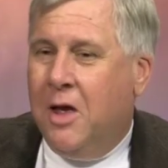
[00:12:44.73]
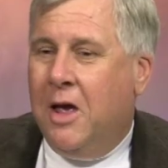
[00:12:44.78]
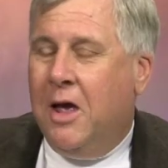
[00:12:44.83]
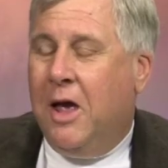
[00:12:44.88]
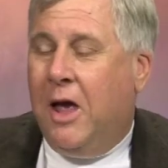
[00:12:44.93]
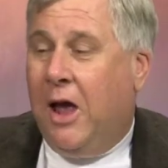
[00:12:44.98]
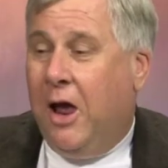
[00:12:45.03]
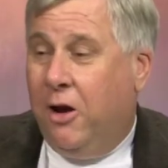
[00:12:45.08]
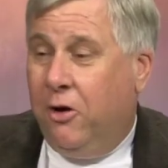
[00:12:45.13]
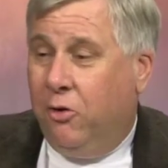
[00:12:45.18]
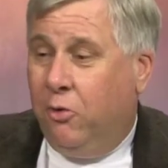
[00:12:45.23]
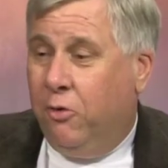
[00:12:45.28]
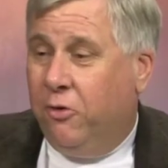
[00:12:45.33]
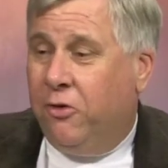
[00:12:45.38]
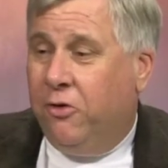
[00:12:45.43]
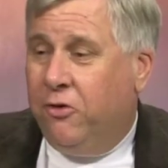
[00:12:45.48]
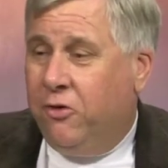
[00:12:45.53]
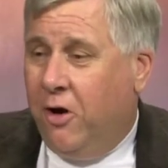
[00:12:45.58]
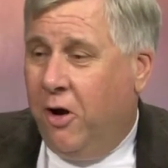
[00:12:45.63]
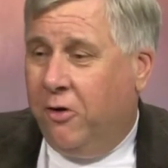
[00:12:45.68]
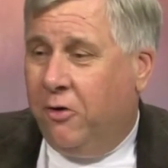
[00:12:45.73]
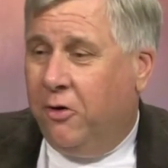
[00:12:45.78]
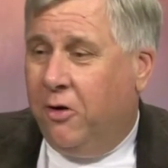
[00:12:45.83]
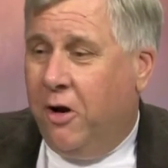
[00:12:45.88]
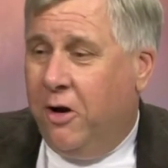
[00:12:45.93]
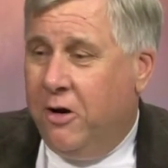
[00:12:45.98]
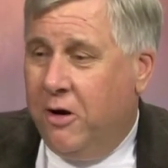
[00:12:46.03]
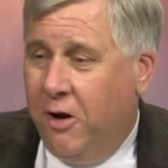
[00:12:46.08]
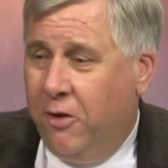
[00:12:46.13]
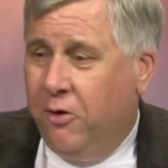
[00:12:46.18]
And Christian Shelter,
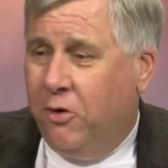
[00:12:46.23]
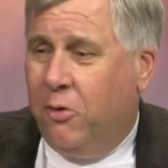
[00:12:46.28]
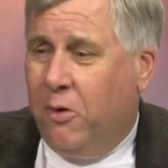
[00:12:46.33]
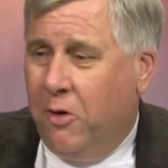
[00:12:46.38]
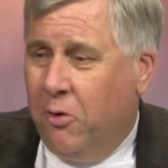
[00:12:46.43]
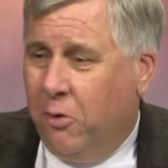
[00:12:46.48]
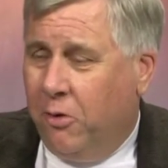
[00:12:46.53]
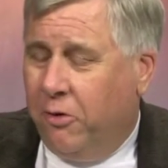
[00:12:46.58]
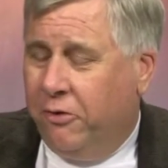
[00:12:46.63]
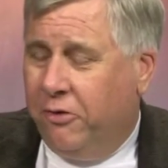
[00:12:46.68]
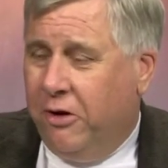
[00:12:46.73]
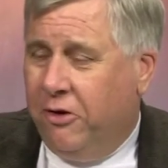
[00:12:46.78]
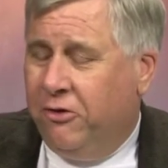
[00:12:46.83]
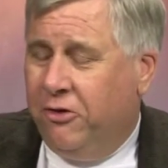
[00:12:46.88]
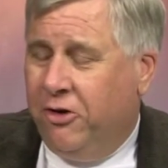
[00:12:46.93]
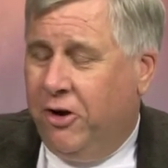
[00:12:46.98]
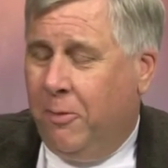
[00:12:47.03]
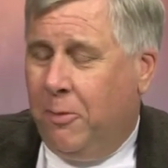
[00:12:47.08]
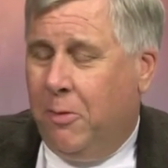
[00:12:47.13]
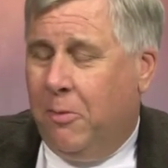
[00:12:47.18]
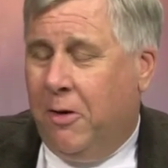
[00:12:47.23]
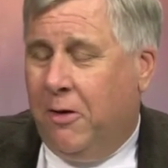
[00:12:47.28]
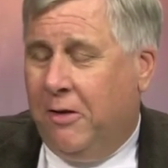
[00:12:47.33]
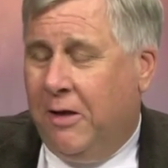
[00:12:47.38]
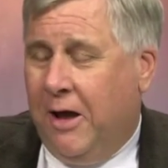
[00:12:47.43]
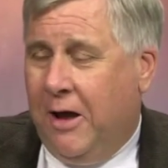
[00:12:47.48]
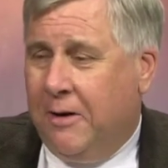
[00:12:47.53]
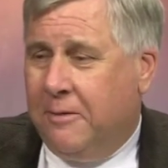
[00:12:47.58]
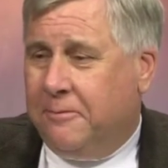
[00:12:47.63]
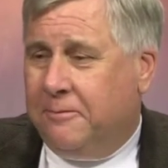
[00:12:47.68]
another great organization. Tell me about that.